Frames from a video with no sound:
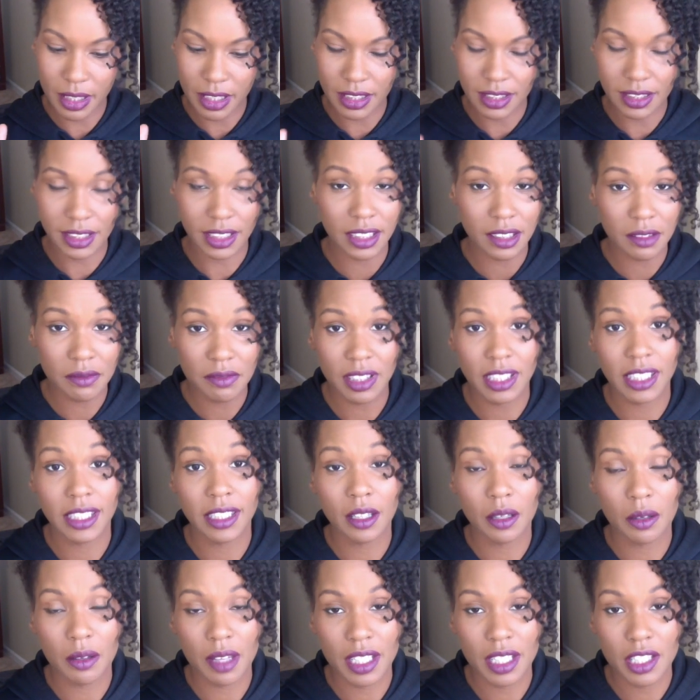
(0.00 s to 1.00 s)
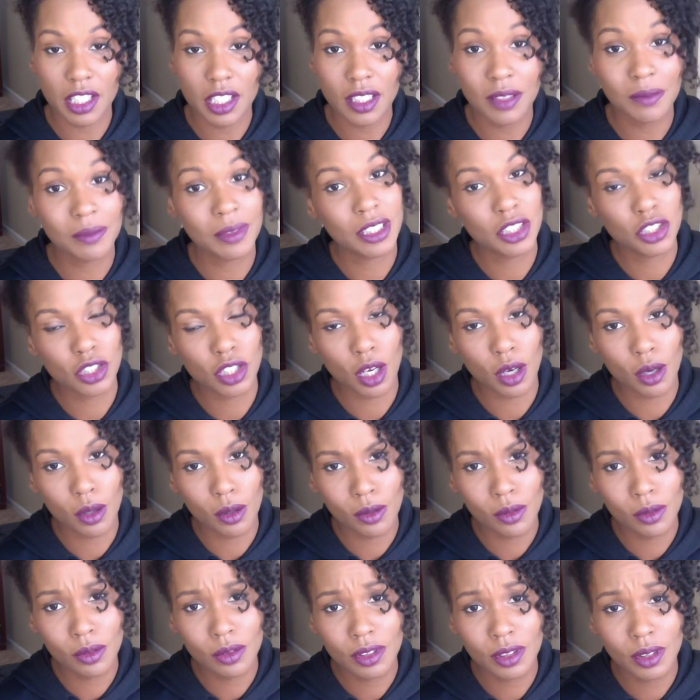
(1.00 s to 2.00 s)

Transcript: it is a good video that should be shown.